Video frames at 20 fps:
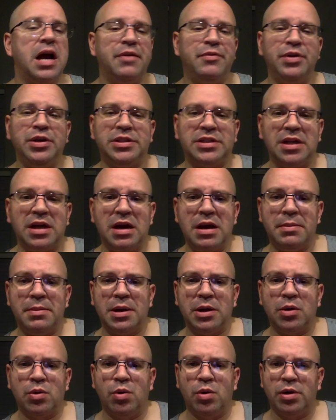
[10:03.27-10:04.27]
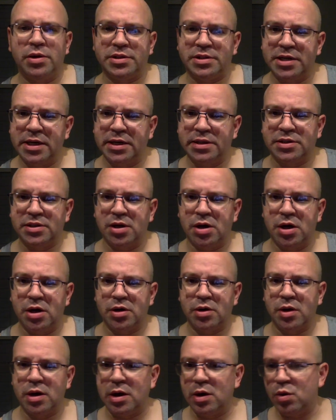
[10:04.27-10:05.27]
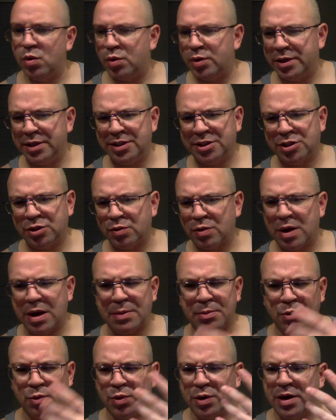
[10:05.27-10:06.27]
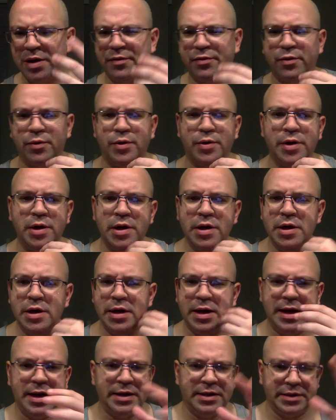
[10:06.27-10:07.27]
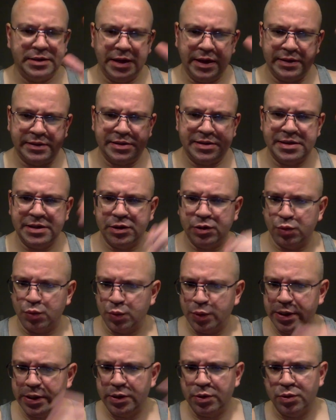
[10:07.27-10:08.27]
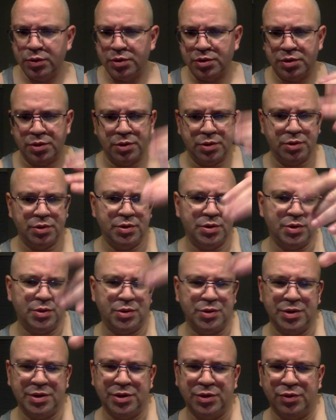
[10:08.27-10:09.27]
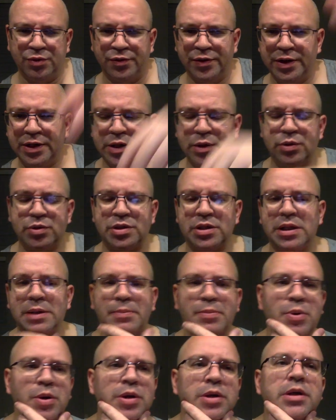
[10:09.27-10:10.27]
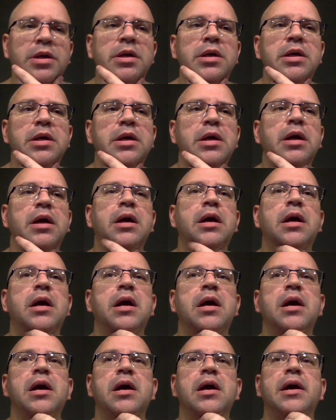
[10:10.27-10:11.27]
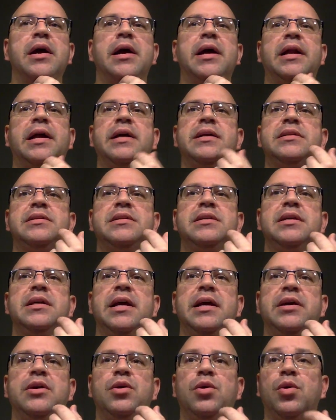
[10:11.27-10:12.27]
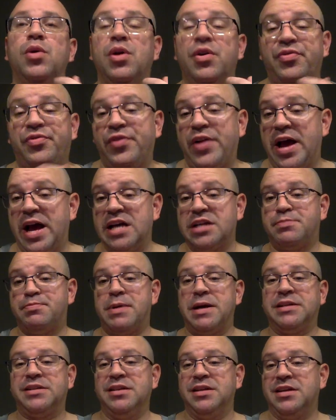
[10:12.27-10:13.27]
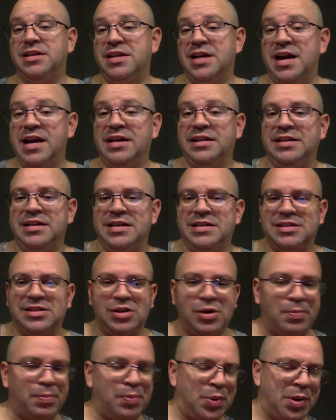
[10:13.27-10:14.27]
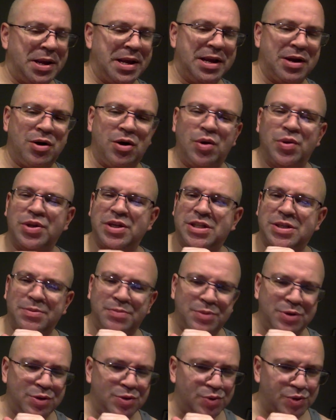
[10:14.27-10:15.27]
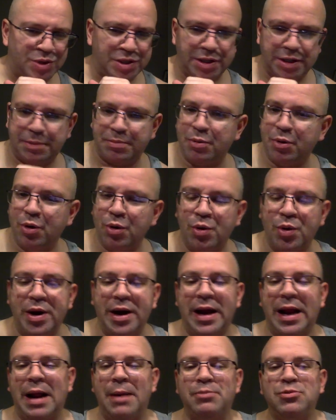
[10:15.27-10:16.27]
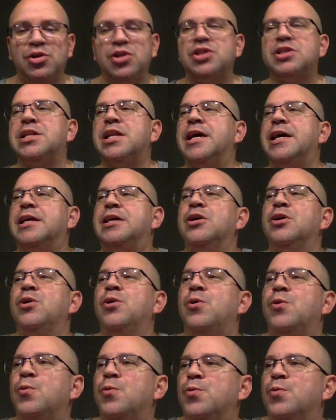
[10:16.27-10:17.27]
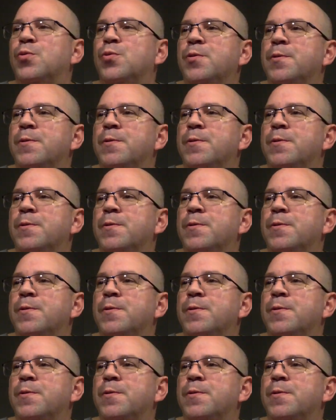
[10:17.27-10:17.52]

every time I go on TikTok or I go on Instagram or whatever, and and see the reels or the you know little videos that they put and I see like yo a flashback to the '90s, and they're playing all this music, bro. And I'm just like, yo,